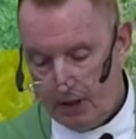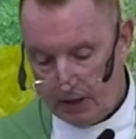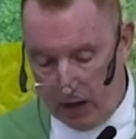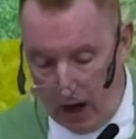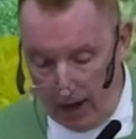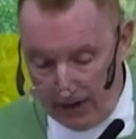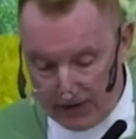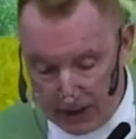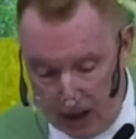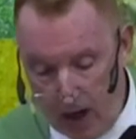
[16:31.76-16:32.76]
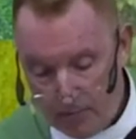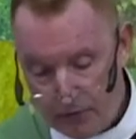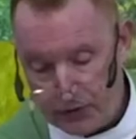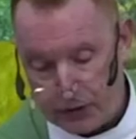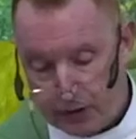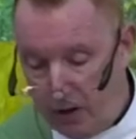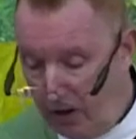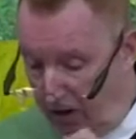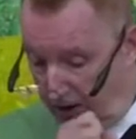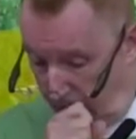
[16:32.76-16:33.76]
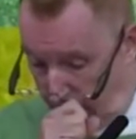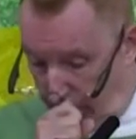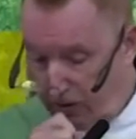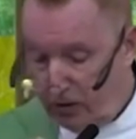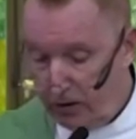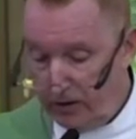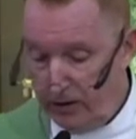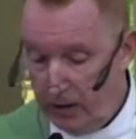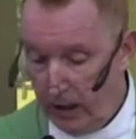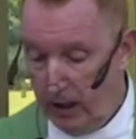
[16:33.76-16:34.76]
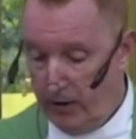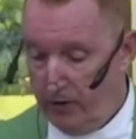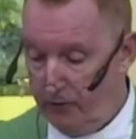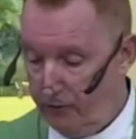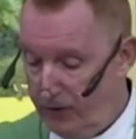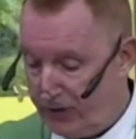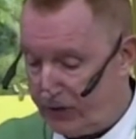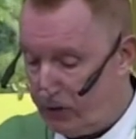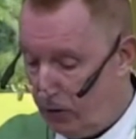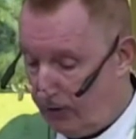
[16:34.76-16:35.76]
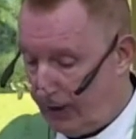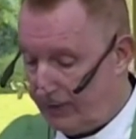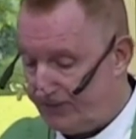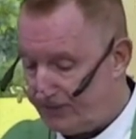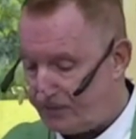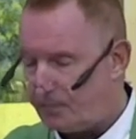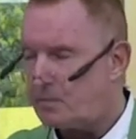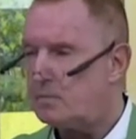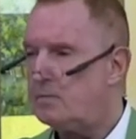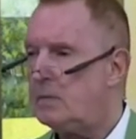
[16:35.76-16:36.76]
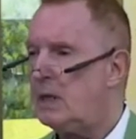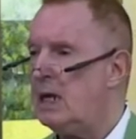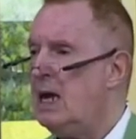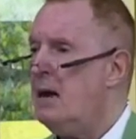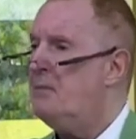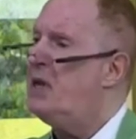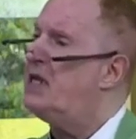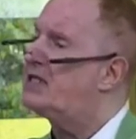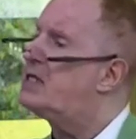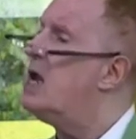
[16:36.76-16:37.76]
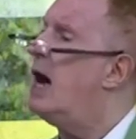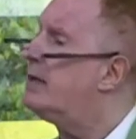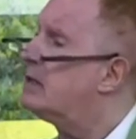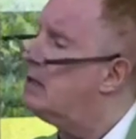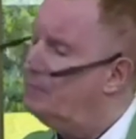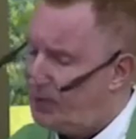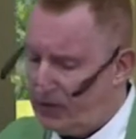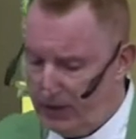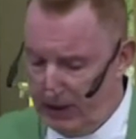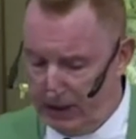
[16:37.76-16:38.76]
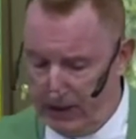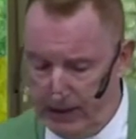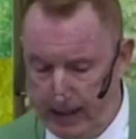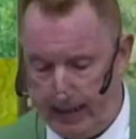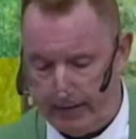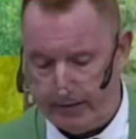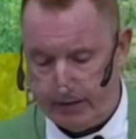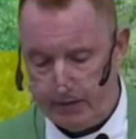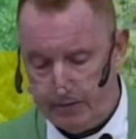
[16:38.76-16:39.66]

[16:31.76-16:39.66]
God has accomplished good through this story, but it's not complete yet.